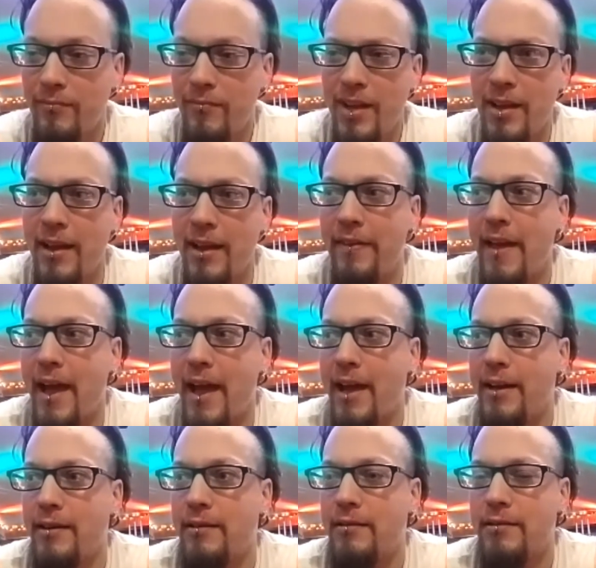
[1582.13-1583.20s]
And
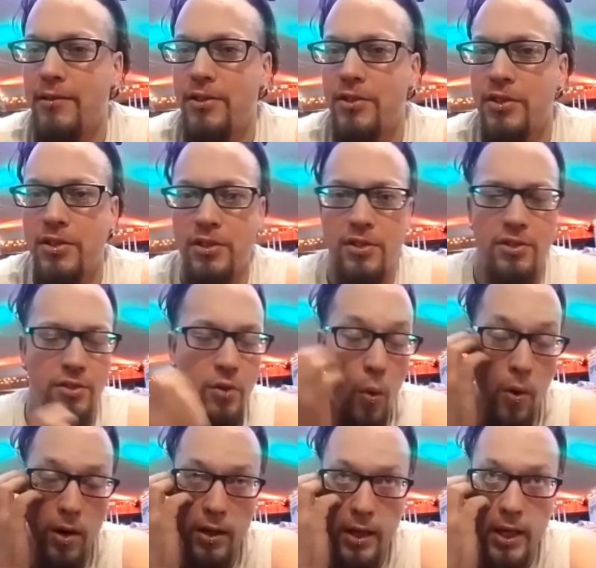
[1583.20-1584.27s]
then
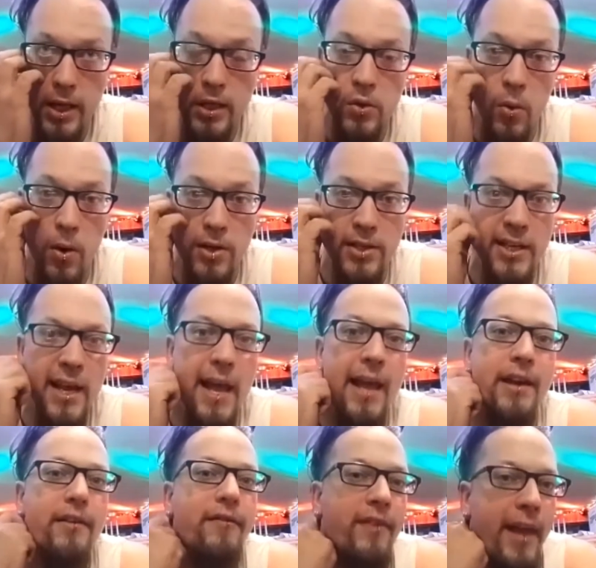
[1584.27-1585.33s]
shortly towards the
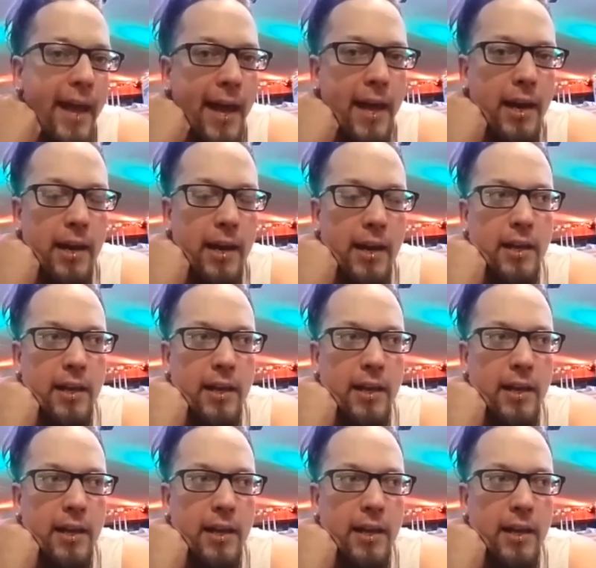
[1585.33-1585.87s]
end of that